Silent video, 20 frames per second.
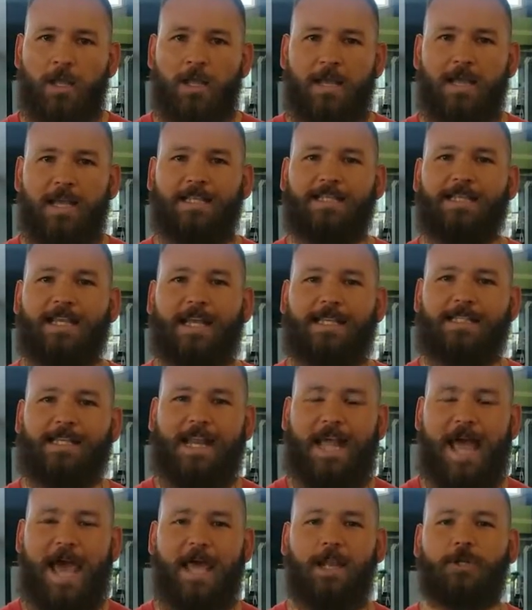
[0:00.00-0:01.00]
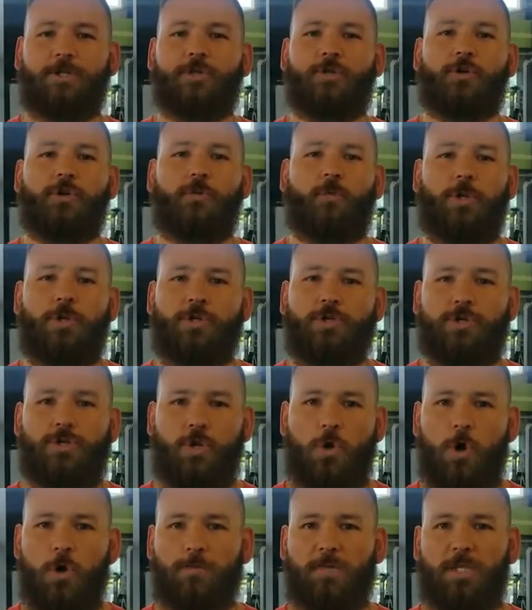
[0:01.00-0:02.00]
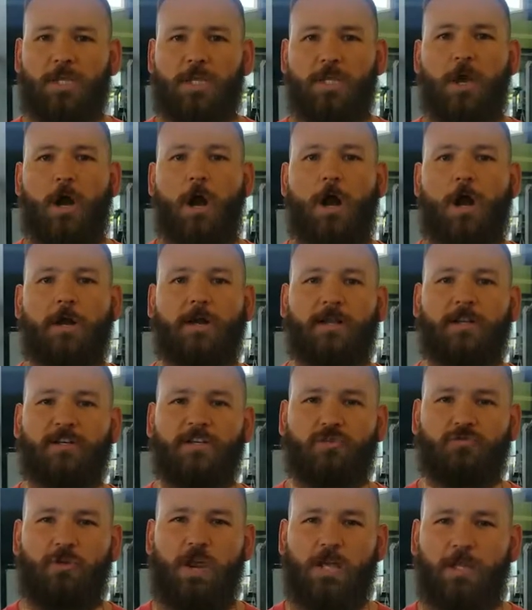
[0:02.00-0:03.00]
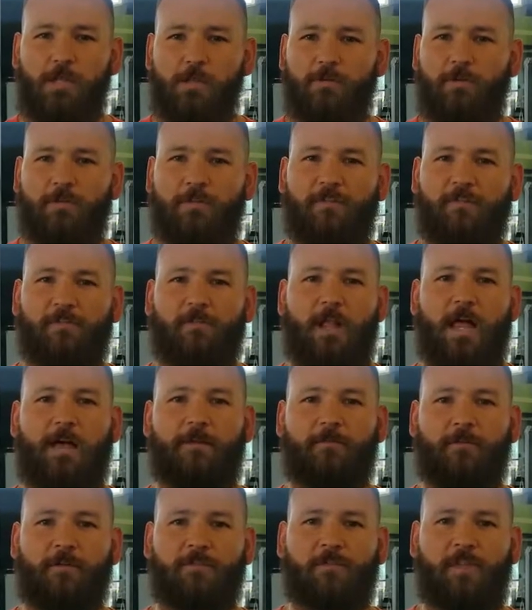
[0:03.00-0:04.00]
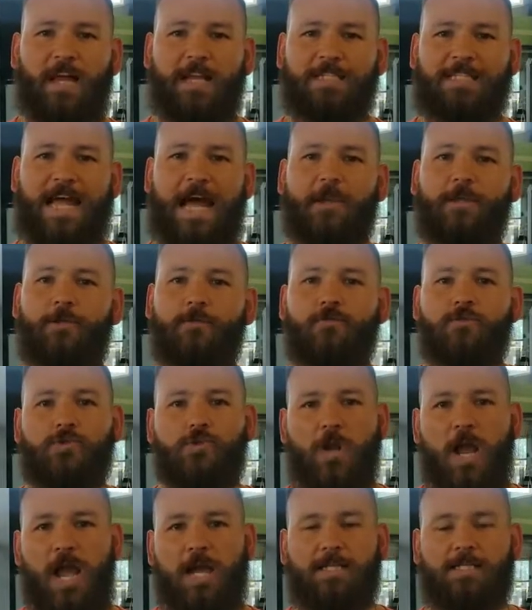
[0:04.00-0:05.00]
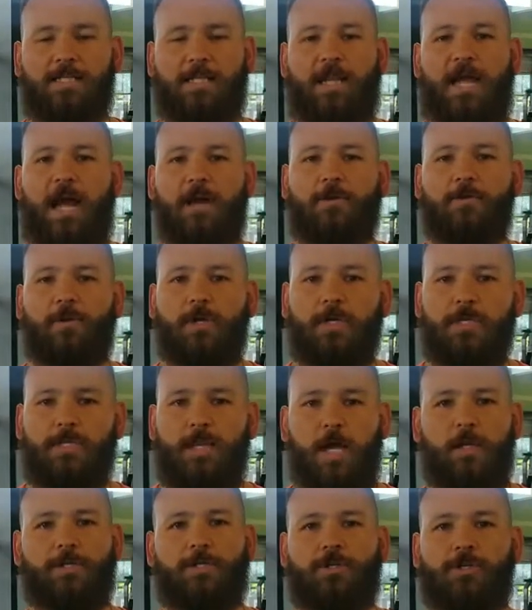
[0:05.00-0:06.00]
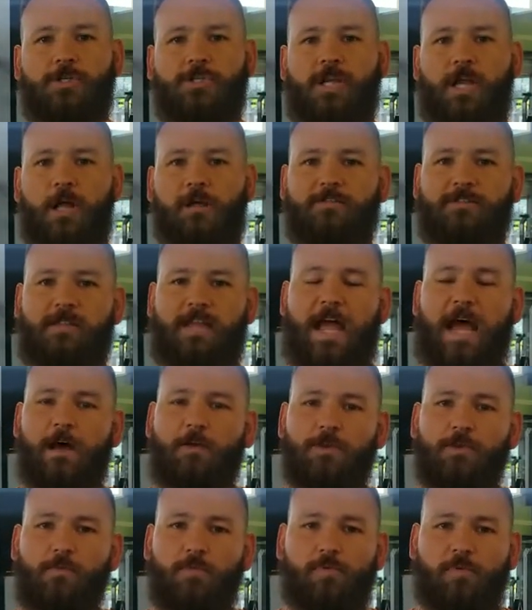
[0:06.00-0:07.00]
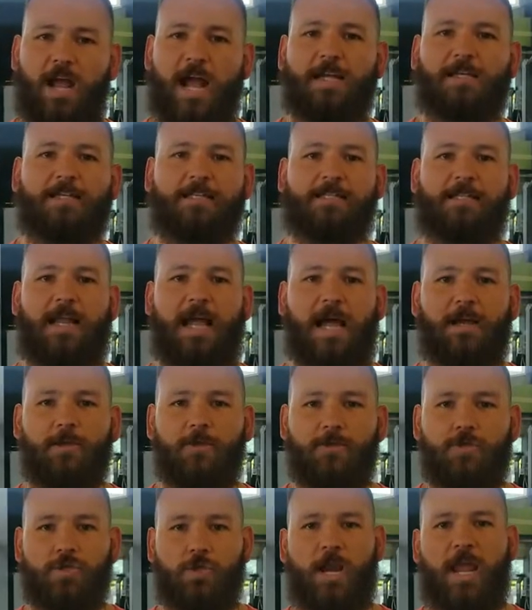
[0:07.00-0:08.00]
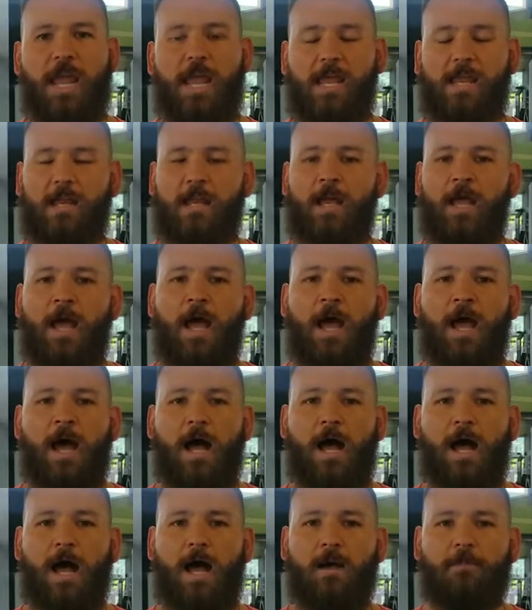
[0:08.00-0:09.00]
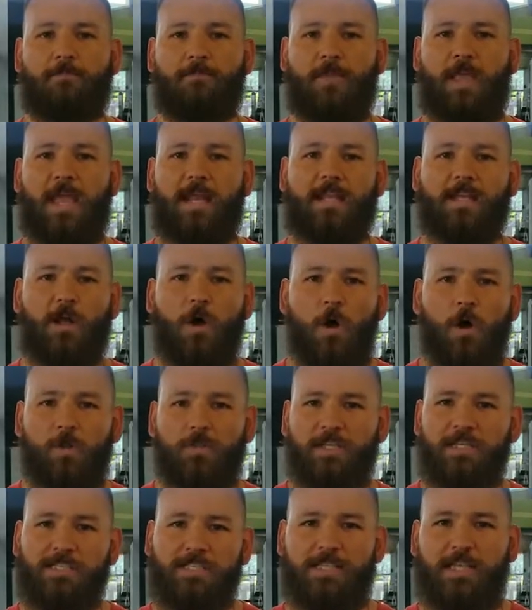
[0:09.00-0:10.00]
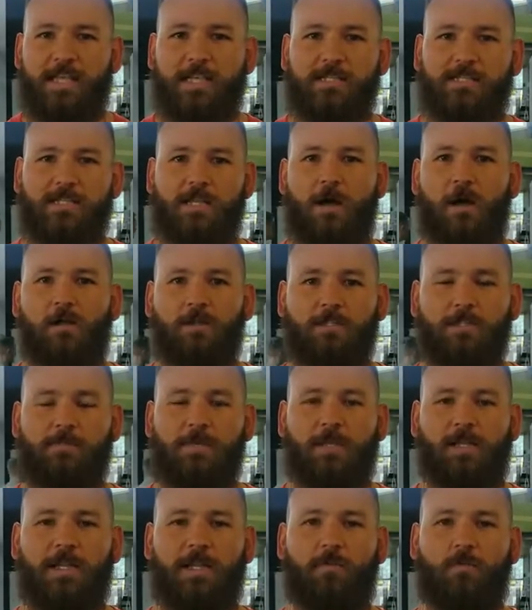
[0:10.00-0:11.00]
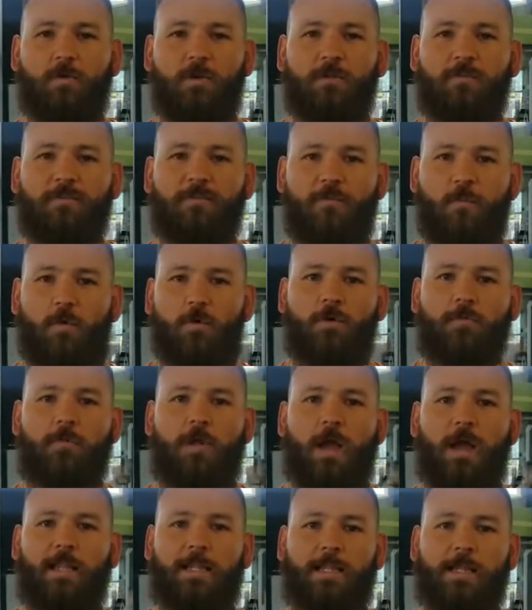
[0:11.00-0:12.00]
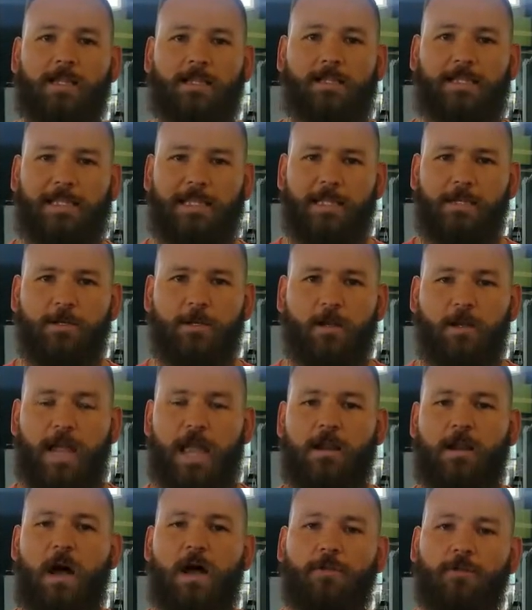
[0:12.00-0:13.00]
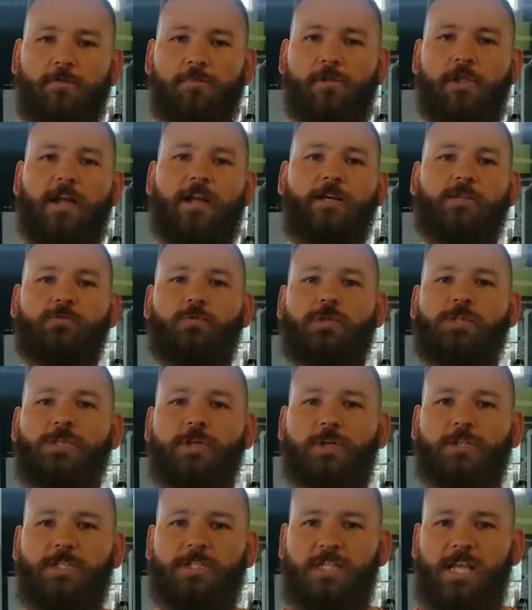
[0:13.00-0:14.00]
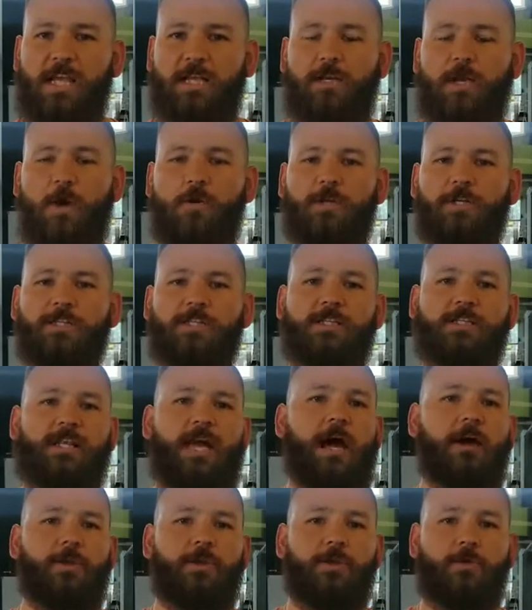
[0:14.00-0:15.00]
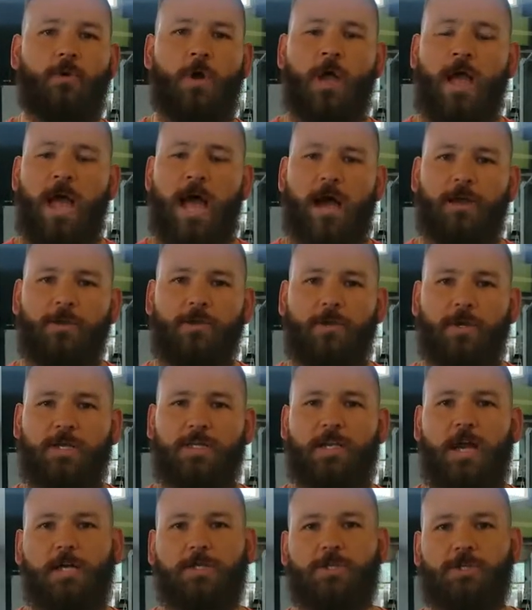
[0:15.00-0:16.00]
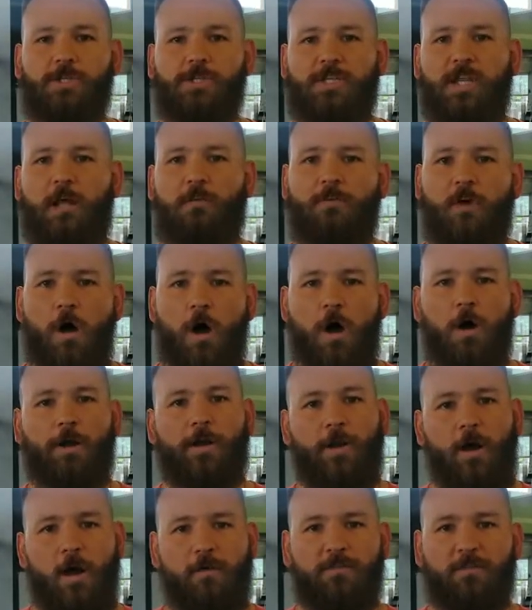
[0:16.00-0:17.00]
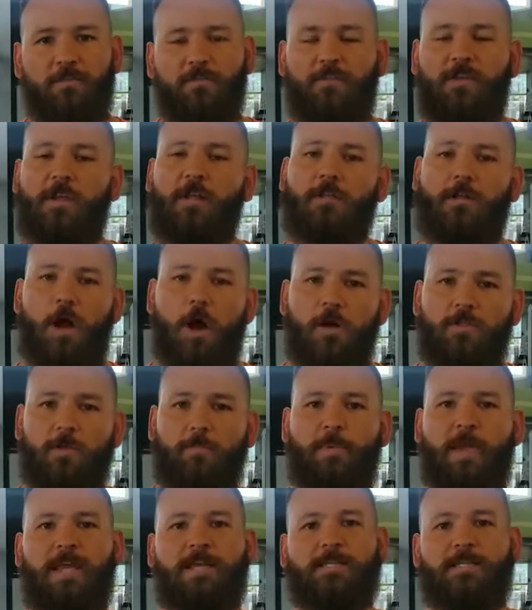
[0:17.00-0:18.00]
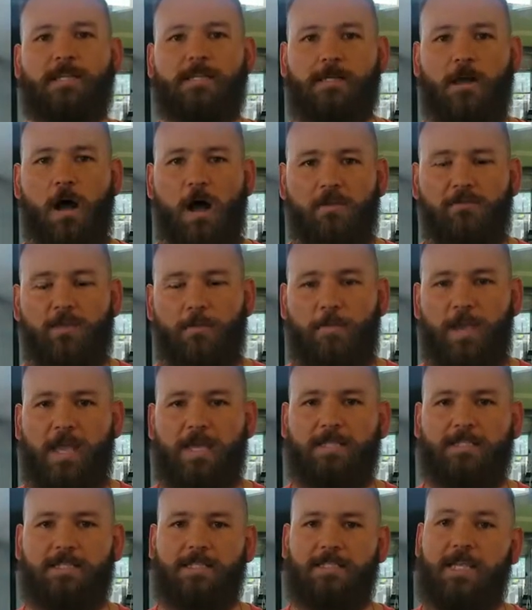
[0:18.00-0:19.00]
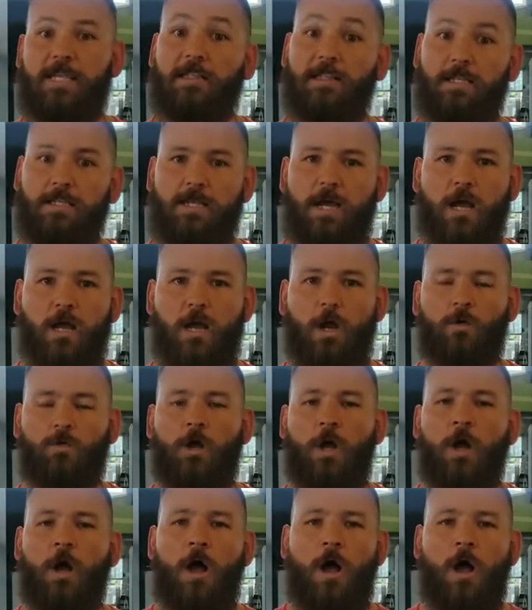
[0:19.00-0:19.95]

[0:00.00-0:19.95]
It's an attitude, and when you show up to the yard, it directly reflects how you dress and how you conduct yourselves and how you practice and how you train. All these things ultimately will form a leader, and other players will start to take notice. It's how you conduct yourself on and off the field, on the bases, off the bases, in the dugout.